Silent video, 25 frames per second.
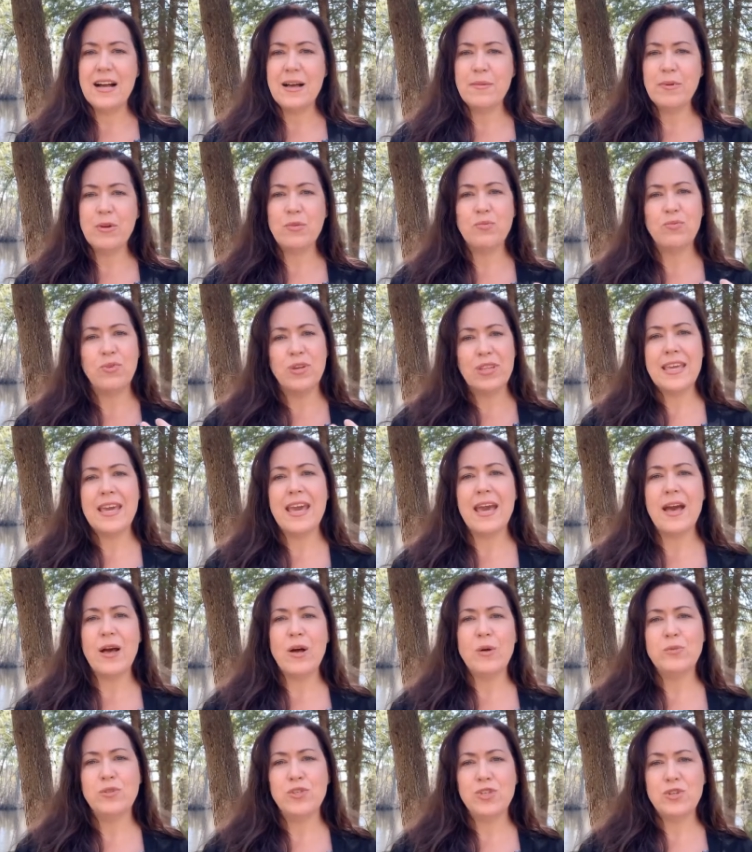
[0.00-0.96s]
it really
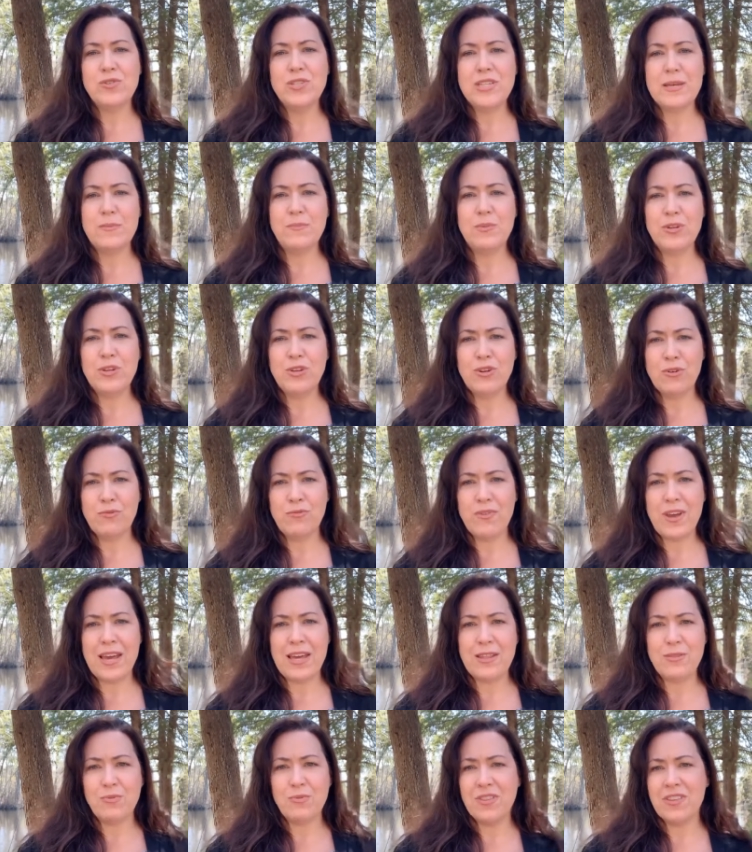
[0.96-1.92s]
helps you deepen your
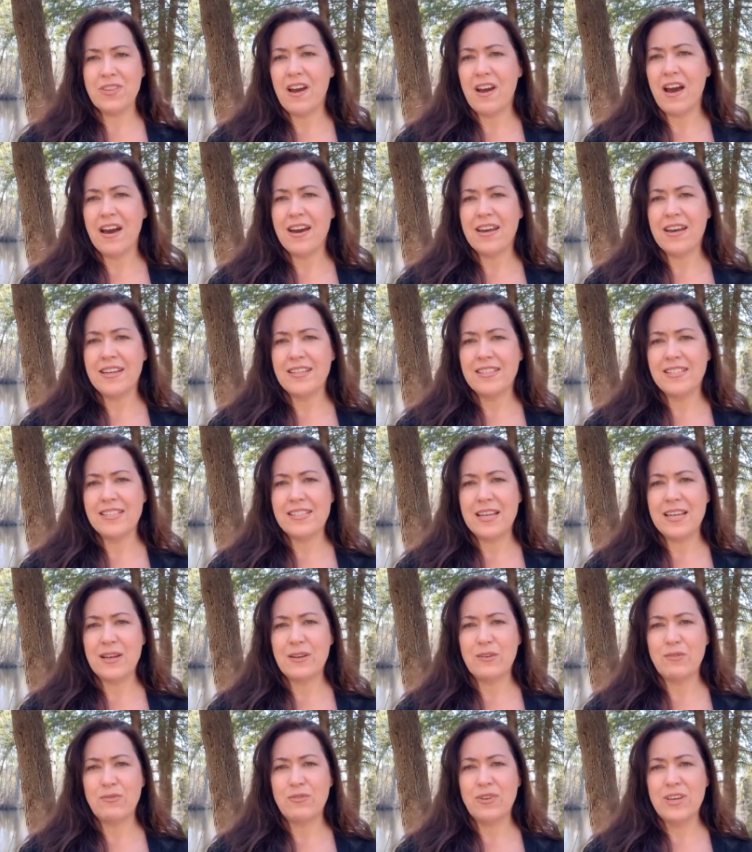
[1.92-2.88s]
faith with God
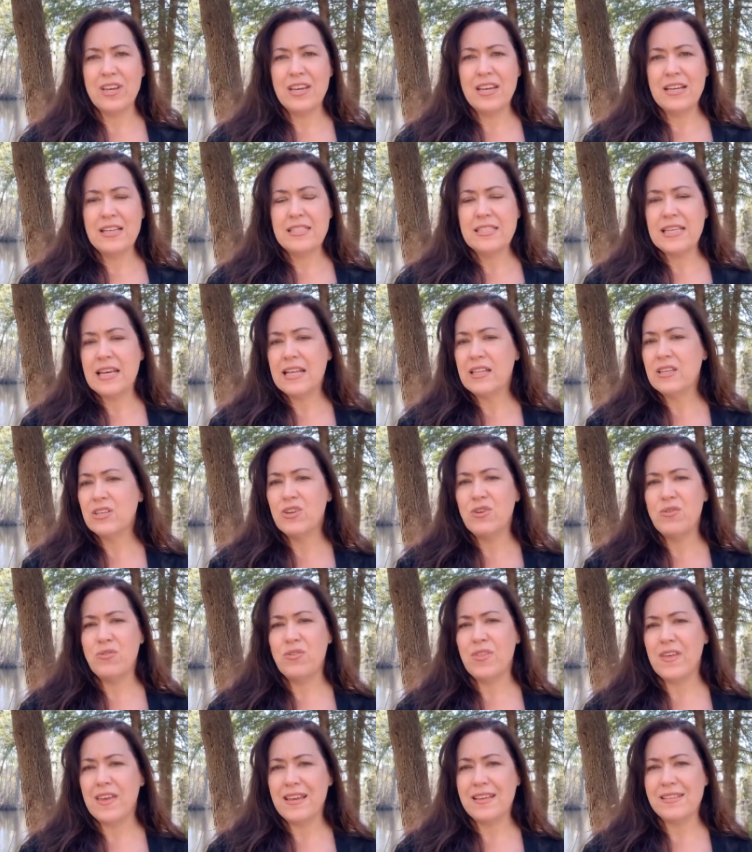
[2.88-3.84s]
instead of telling you
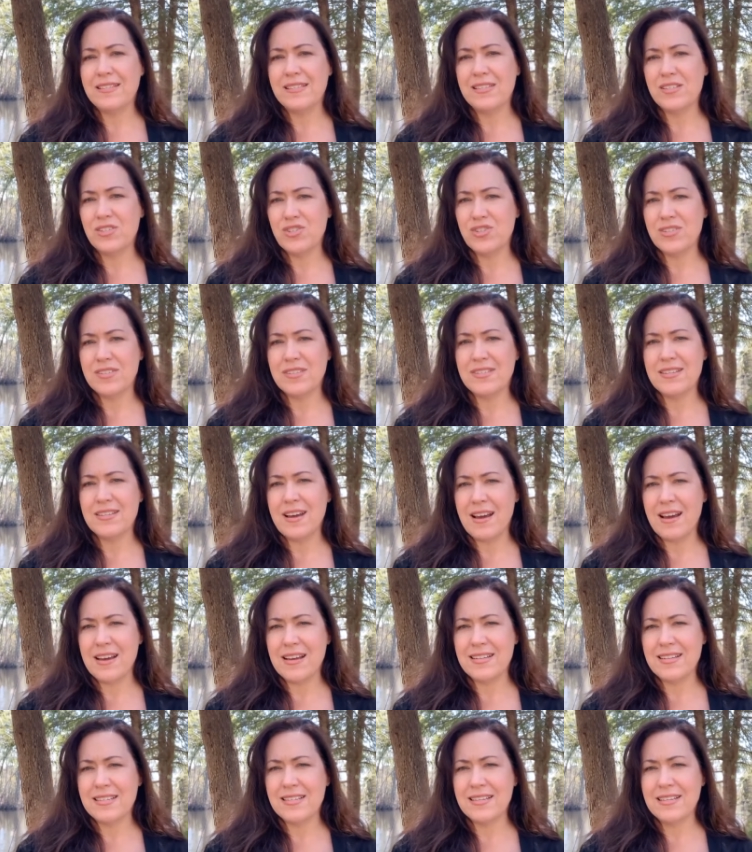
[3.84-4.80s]
things that's just
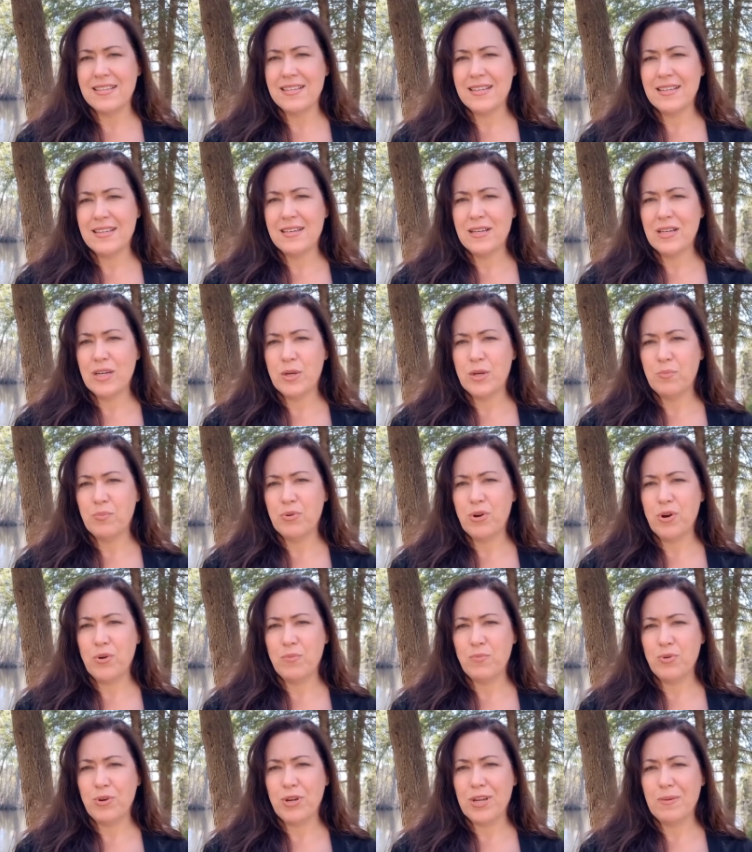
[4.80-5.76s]
not
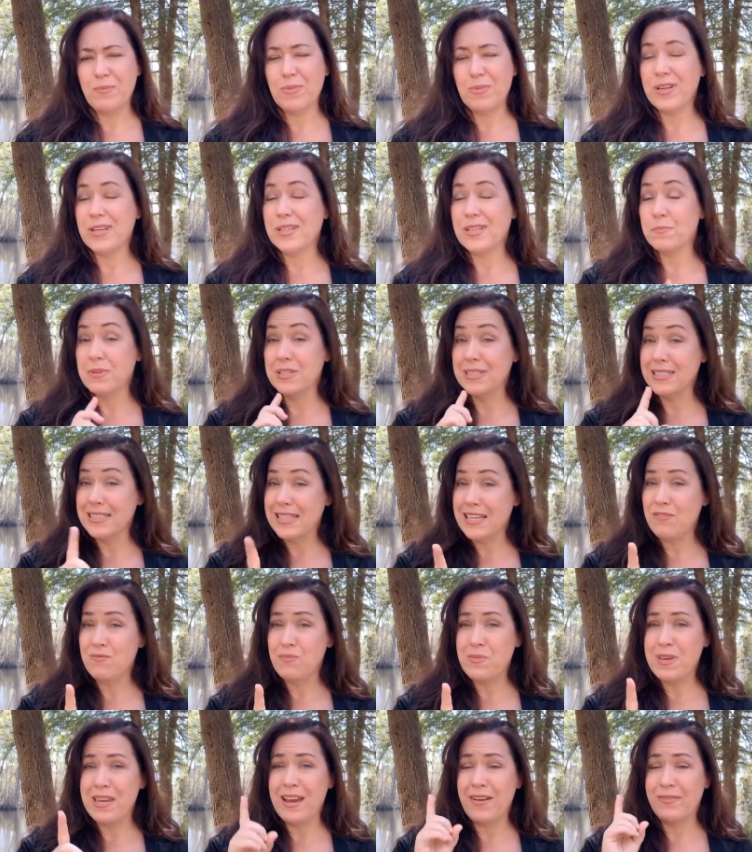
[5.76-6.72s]
appropriate. Because
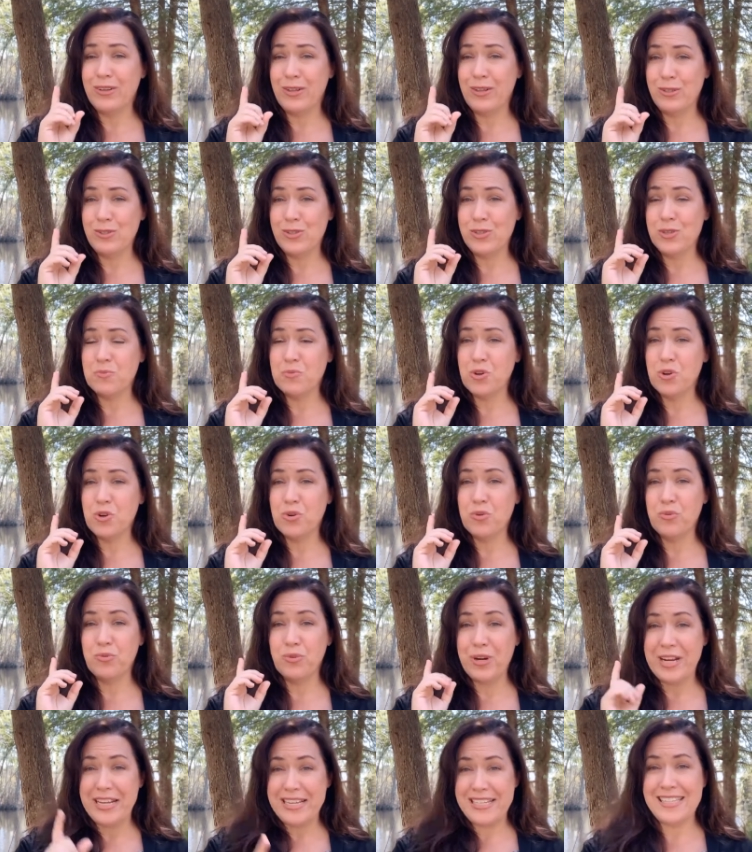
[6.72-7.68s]
believe me, I've heard some
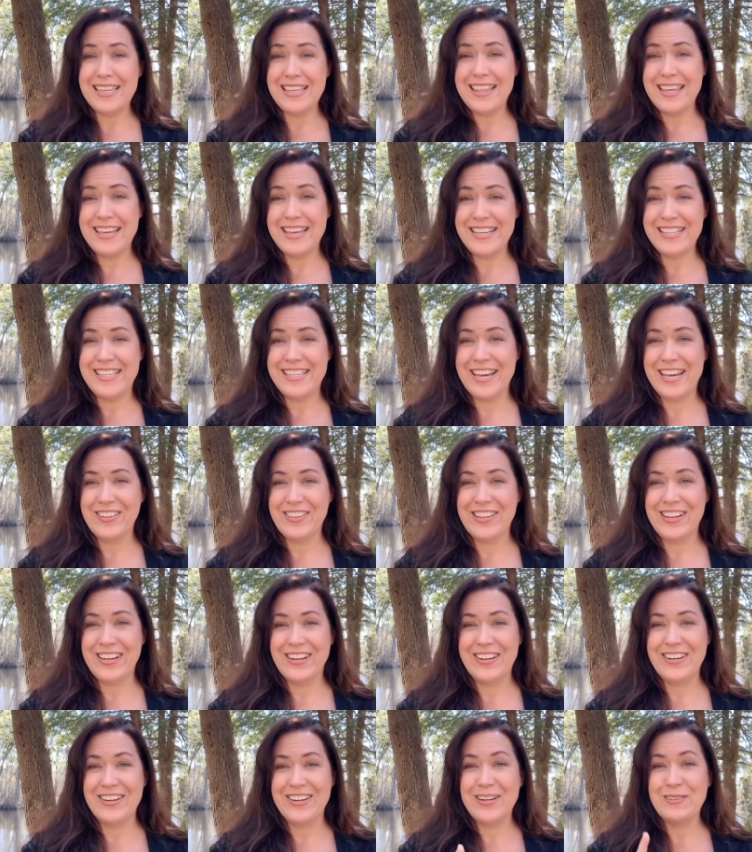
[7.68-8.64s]
crazy things out
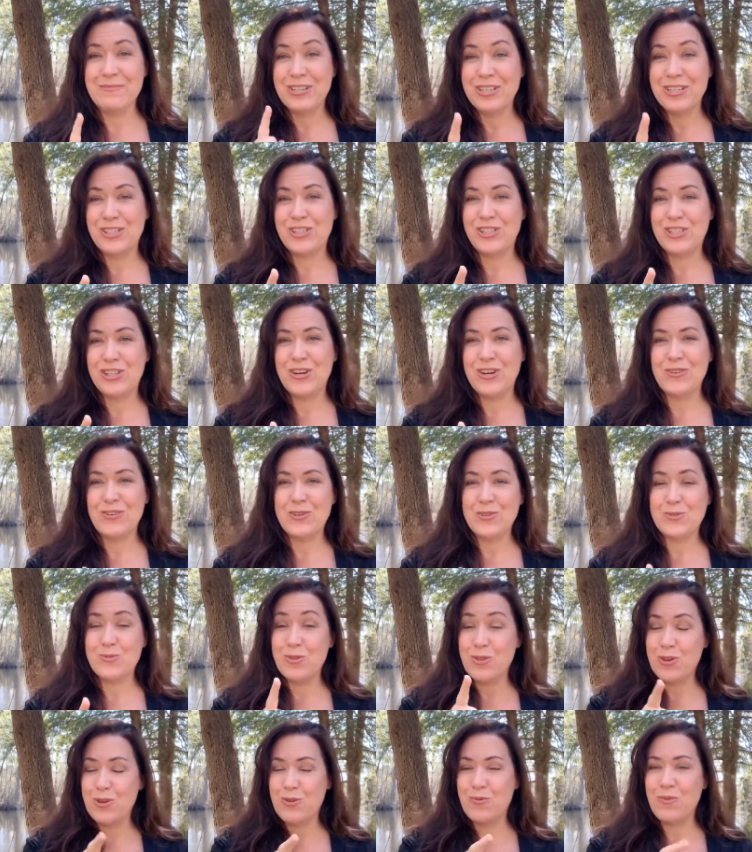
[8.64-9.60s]
there, and I'm going to share those
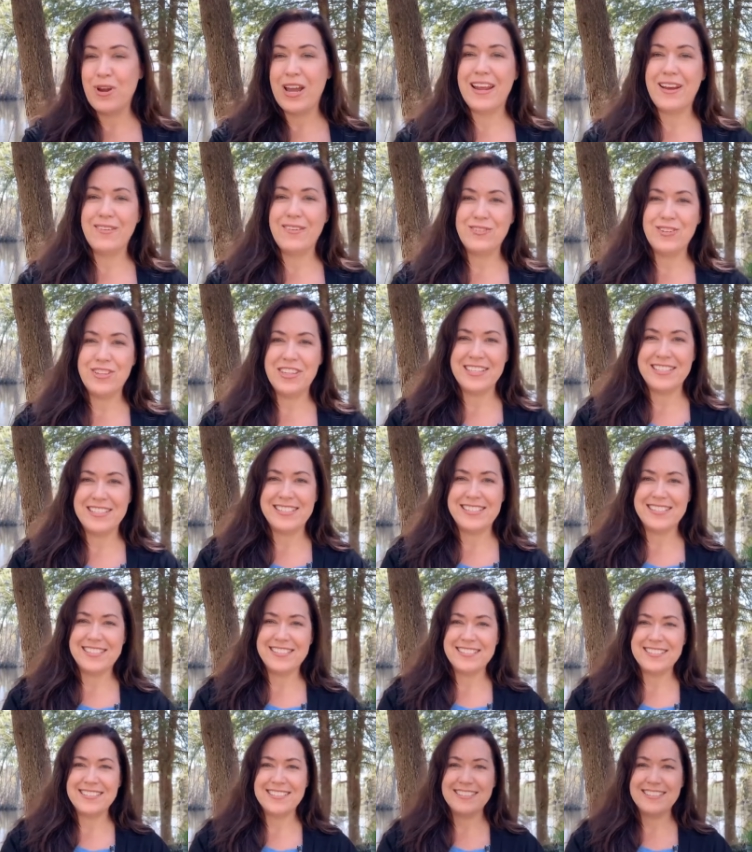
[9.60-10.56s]
with you right after this.